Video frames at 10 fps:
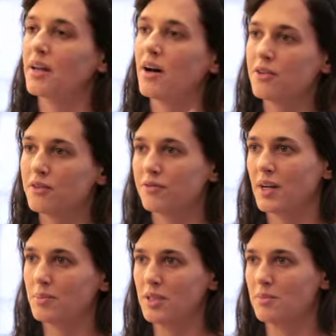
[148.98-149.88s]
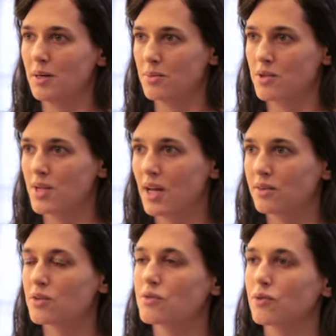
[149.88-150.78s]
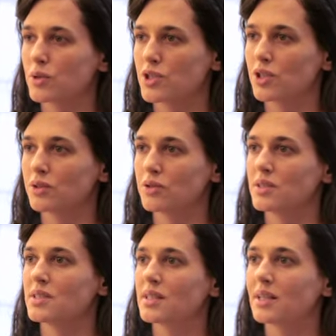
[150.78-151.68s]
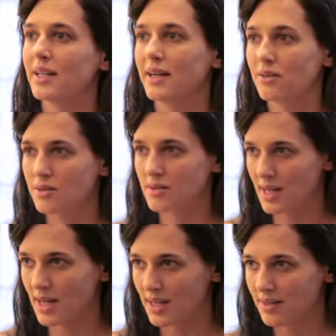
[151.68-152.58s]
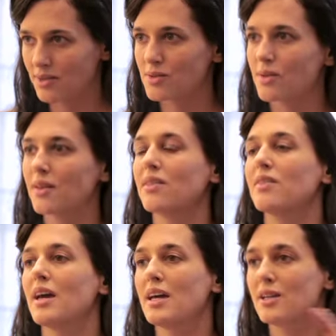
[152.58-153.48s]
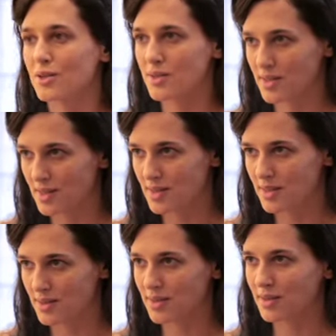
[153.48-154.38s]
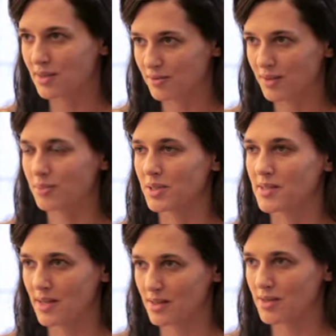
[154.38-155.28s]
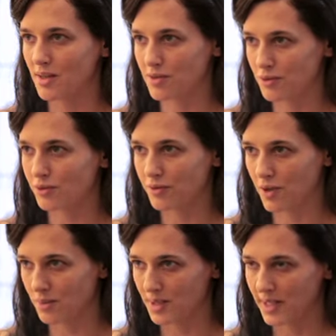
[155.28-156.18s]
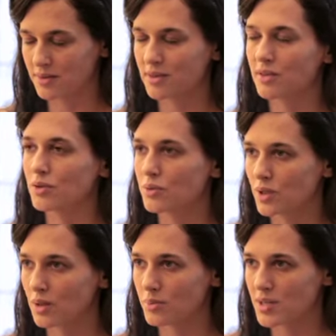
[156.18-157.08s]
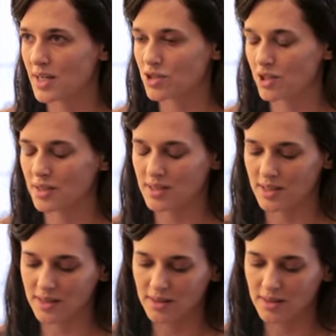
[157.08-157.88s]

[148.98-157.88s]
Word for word: other family members had those four children declared dead so that they could seize the family's ancestral farmland in Uttar Pradesh, India.